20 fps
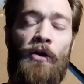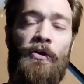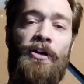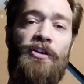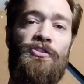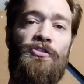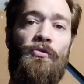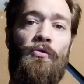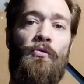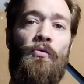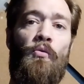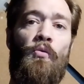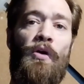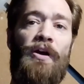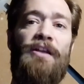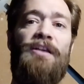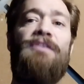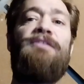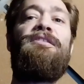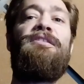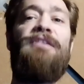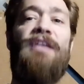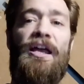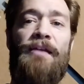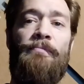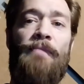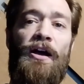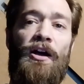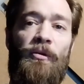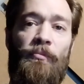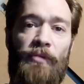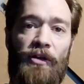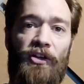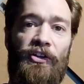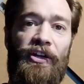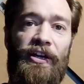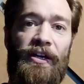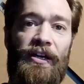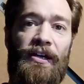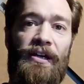Okay, so what is the 10 mile
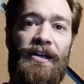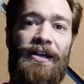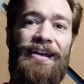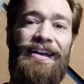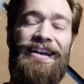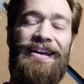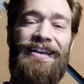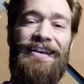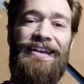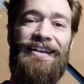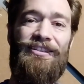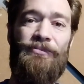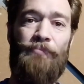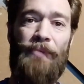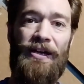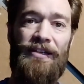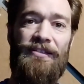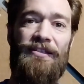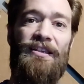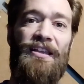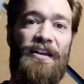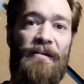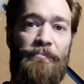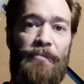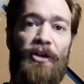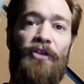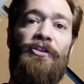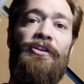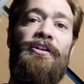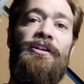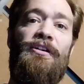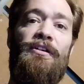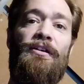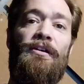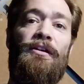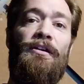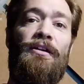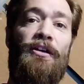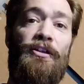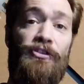building? It's basically a building
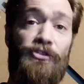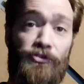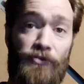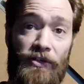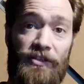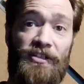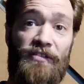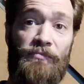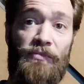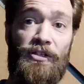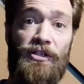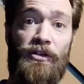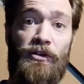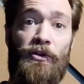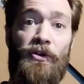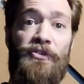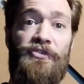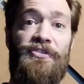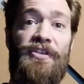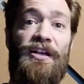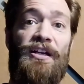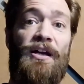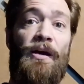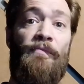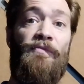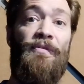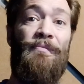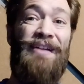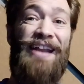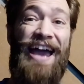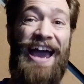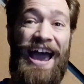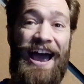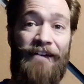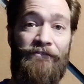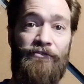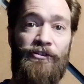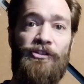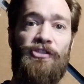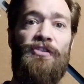constructed materials that come from an
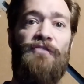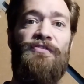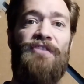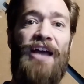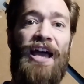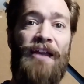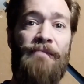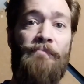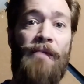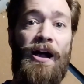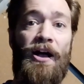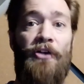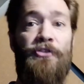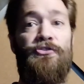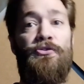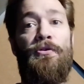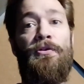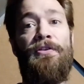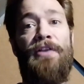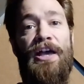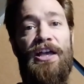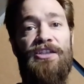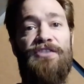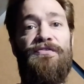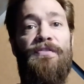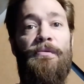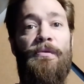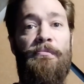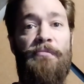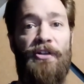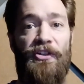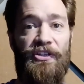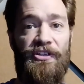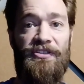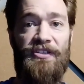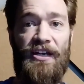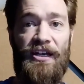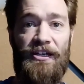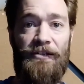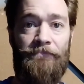average of 10 miles or less from the building
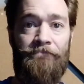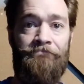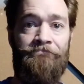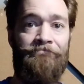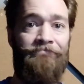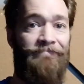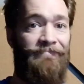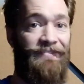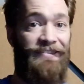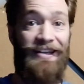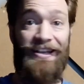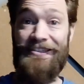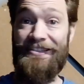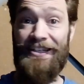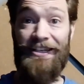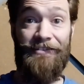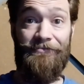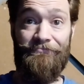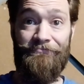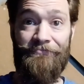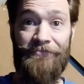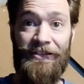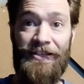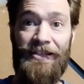site. That's it.